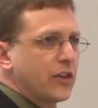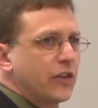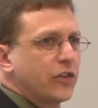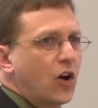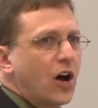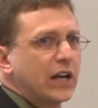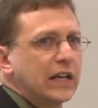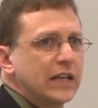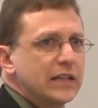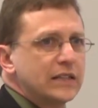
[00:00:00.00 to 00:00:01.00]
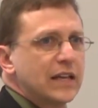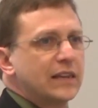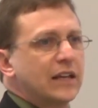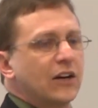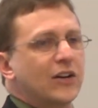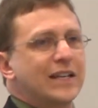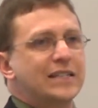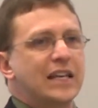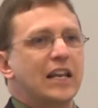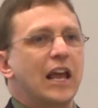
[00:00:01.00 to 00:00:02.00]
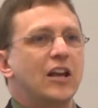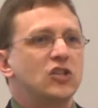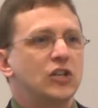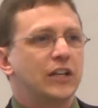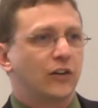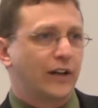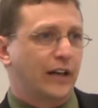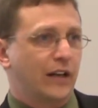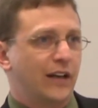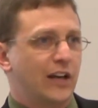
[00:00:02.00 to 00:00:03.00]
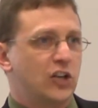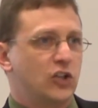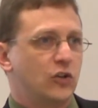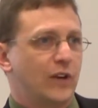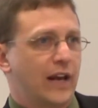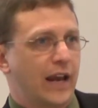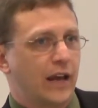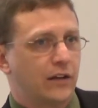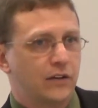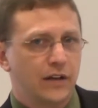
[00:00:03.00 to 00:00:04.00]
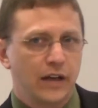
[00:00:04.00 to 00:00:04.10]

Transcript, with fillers: the thought is that there is an engineering issue at hand.